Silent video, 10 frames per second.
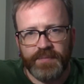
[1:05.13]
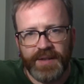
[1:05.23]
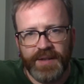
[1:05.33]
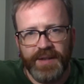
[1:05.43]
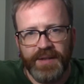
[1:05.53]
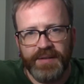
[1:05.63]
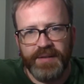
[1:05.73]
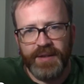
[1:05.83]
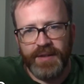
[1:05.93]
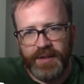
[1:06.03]
and
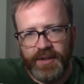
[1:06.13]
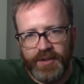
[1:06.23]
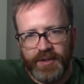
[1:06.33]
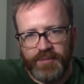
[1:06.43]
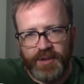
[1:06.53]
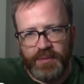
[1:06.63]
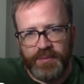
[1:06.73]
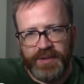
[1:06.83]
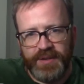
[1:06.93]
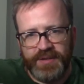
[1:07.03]
the problem
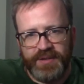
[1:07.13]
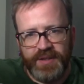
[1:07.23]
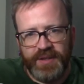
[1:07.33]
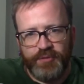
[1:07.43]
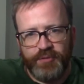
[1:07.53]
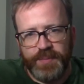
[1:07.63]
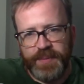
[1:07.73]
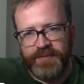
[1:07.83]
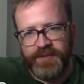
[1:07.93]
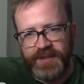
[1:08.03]
is
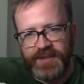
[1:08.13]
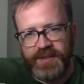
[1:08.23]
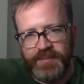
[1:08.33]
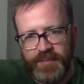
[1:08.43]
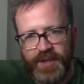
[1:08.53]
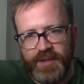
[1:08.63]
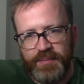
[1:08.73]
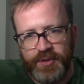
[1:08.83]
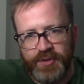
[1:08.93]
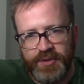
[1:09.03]
fixed by the
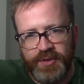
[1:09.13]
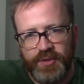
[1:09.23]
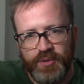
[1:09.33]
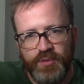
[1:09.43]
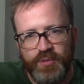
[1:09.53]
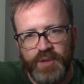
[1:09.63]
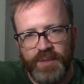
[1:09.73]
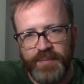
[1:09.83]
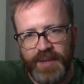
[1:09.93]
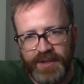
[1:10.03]
person who
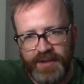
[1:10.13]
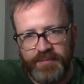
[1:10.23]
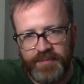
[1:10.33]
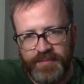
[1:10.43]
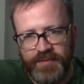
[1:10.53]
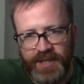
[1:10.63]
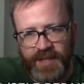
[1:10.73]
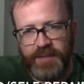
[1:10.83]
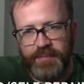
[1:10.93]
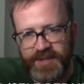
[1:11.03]
made the
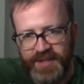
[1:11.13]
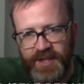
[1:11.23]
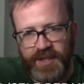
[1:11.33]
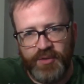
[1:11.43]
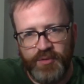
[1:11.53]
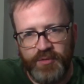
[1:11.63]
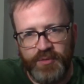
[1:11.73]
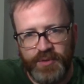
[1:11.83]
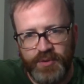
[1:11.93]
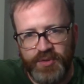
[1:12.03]
mistake, who
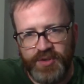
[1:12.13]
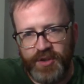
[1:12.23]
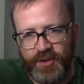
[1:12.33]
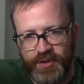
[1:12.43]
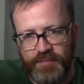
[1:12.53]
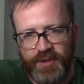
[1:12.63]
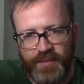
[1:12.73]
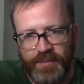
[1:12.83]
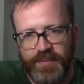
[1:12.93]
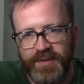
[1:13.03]
started the
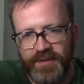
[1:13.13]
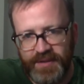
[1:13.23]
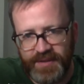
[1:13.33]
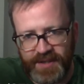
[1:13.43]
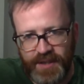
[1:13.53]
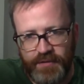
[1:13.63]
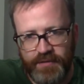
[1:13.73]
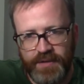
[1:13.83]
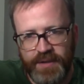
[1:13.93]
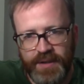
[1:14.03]
problem,
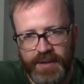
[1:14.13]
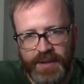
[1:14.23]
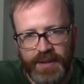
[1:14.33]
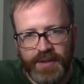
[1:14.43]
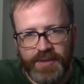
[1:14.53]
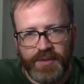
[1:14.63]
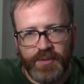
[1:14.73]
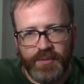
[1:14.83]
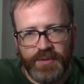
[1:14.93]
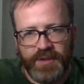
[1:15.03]
self. So